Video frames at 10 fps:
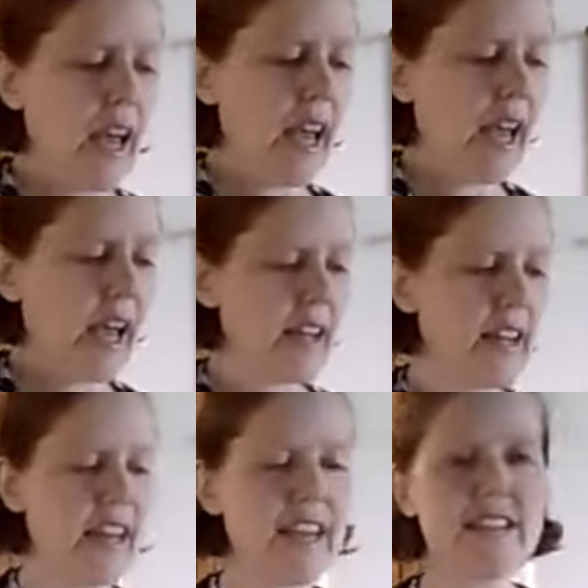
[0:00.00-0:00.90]

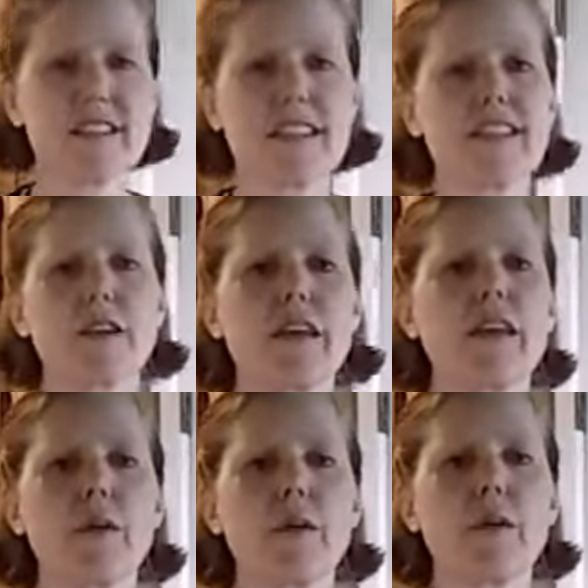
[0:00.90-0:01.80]
and is
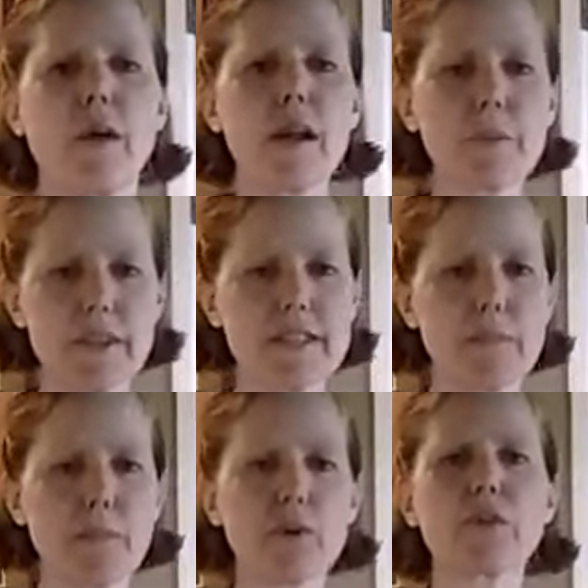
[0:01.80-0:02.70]
incredibly
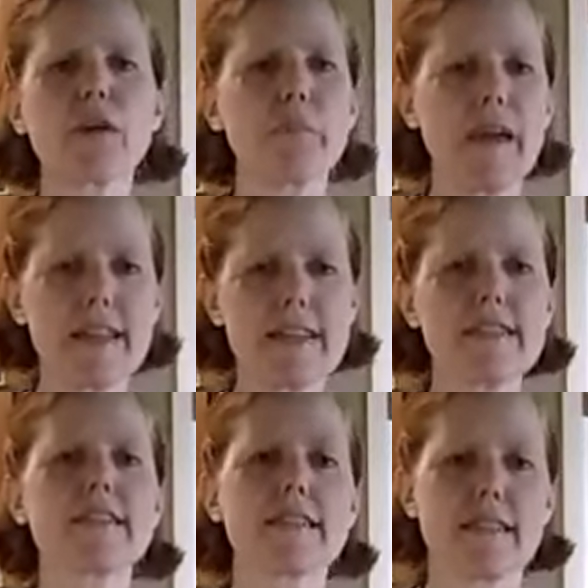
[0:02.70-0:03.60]
simple. You can make
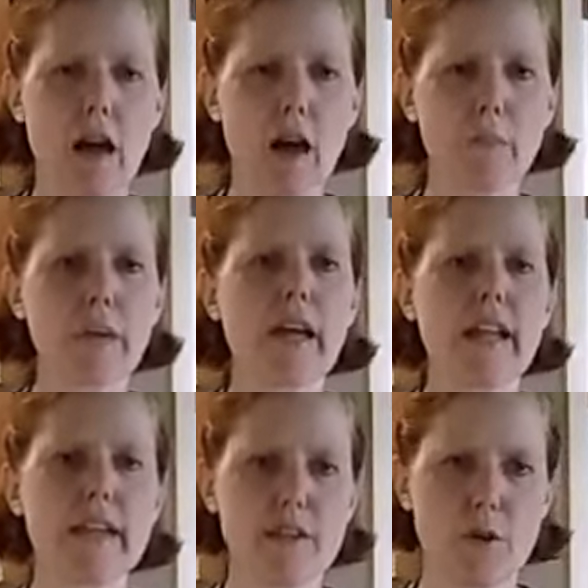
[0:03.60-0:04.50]
this as
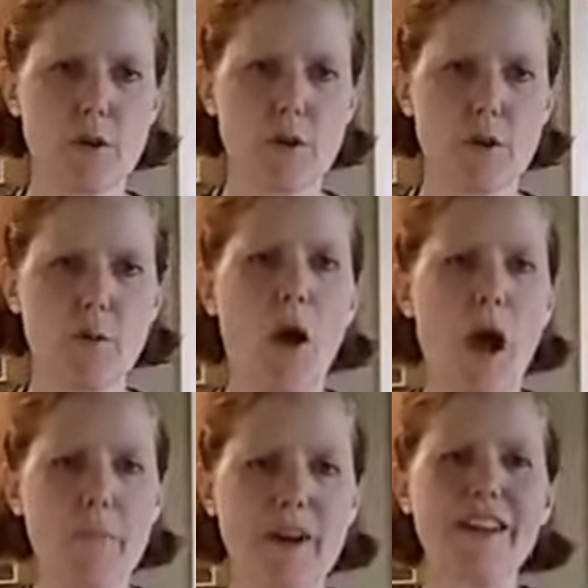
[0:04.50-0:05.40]
complicated as you
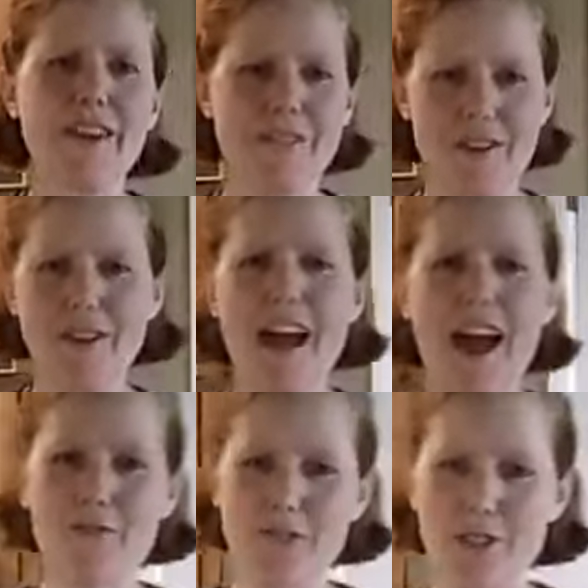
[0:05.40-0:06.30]
want, but you don't
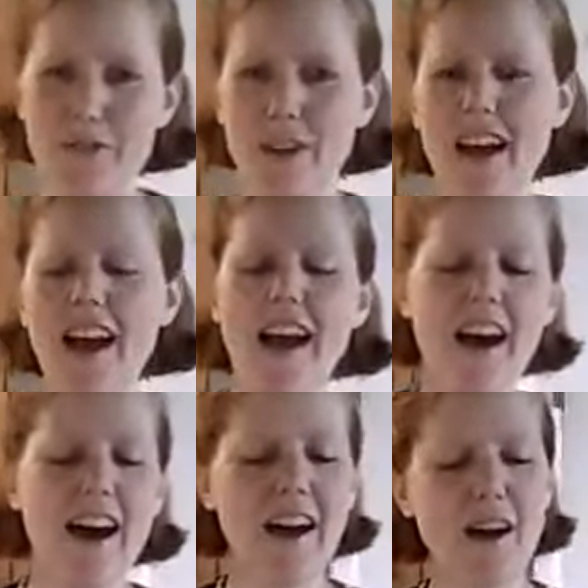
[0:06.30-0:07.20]
have to.
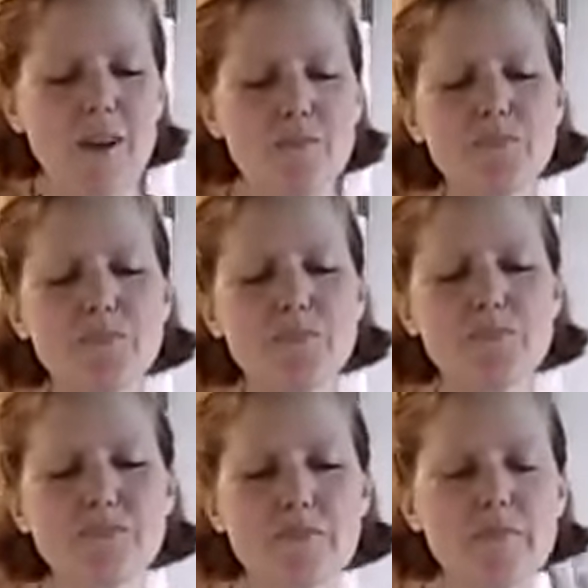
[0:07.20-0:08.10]

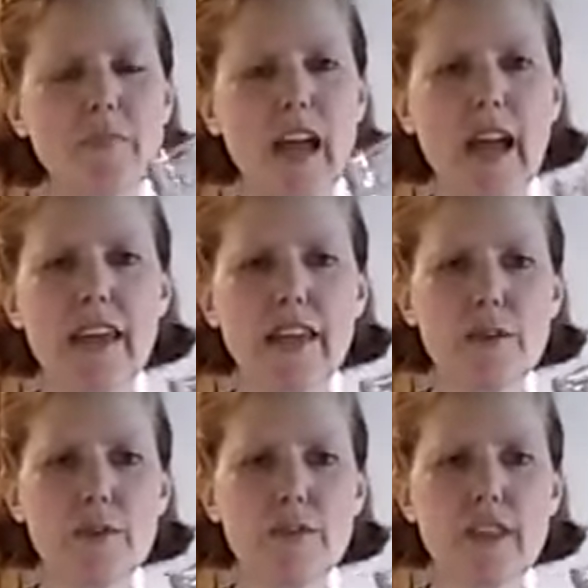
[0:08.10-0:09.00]
I
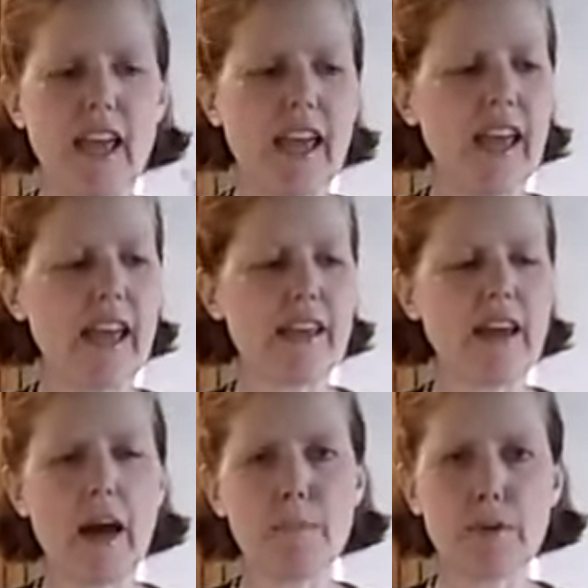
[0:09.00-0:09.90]
use
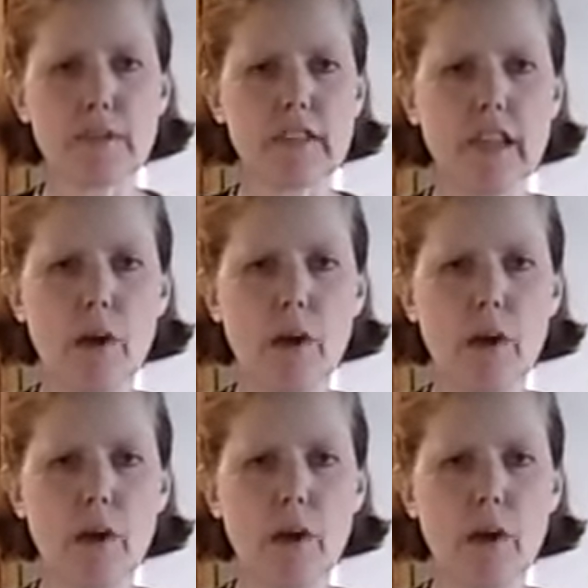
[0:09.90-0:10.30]
a cup,